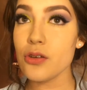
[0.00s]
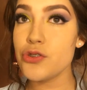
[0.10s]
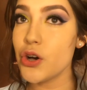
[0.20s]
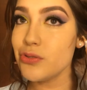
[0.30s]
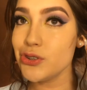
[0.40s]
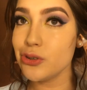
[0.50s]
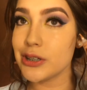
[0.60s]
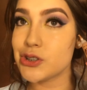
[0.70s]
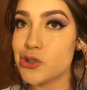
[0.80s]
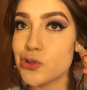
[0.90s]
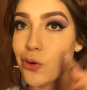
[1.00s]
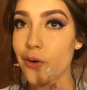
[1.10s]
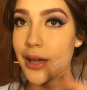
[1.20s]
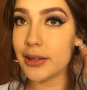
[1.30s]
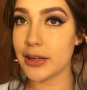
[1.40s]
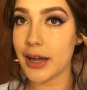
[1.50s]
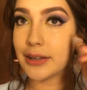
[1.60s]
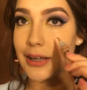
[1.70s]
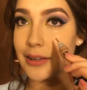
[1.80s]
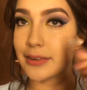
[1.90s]
Don't do a straight
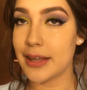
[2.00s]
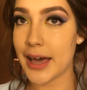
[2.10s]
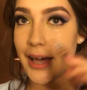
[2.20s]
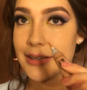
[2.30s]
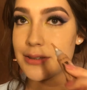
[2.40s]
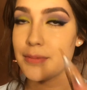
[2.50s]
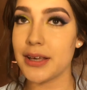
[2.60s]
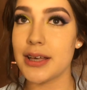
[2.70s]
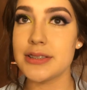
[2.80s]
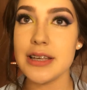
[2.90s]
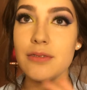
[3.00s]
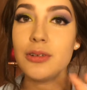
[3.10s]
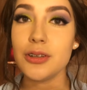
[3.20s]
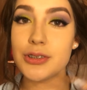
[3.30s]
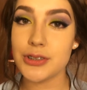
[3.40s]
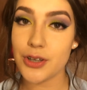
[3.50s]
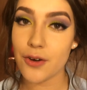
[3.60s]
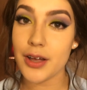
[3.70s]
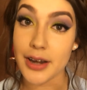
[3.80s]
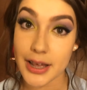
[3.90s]
line like that because it will look
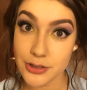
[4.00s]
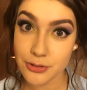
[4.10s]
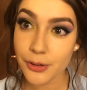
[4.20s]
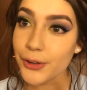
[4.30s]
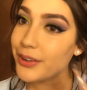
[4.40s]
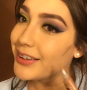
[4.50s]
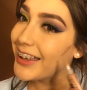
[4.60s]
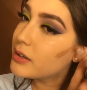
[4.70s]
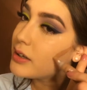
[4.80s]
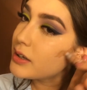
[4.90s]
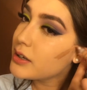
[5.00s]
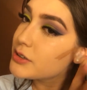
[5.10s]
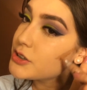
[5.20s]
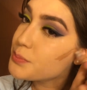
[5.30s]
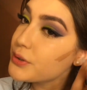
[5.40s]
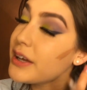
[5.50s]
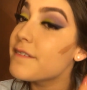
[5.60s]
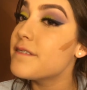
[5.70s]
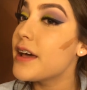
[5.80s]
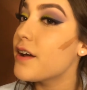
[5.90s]
so unnatural. Just put a
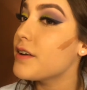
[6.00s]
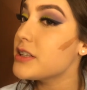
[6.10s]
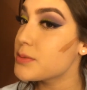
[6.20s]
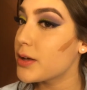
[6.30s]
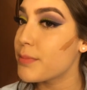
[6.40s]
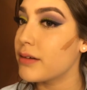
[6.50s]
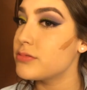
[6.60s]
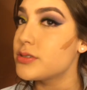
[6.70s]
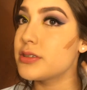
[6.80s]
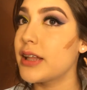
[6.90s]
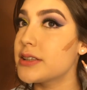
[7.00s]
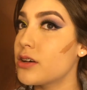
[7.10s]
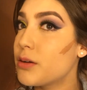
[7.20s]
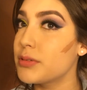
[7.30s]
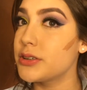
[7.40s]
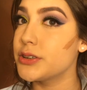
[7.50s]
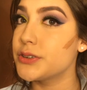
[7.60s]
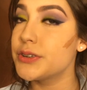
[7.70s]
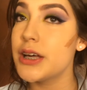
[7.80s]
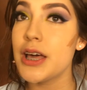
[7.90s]
very small amount. That's all I'm going to
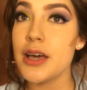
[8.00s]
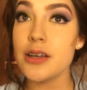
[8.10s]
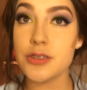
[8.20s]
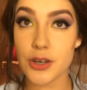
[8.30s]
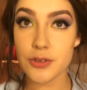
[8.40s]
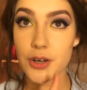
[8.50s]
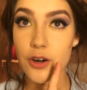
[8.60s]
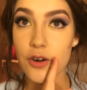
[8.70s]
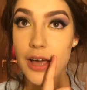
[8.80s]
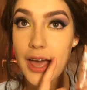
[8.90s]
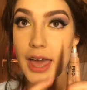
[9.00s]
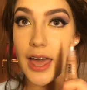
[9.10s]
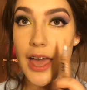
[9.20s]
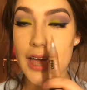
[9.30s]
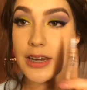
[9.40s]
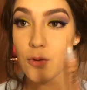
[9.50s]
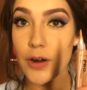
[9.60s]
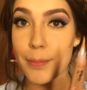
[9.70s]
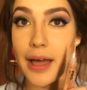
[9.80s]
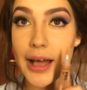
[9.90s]
do. Don't go
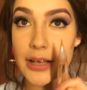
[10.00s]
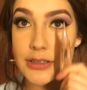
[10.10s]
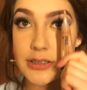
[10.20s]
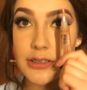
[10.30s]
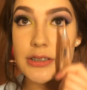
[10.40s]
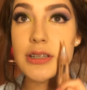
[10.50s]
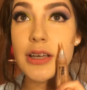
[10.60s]
anywhere past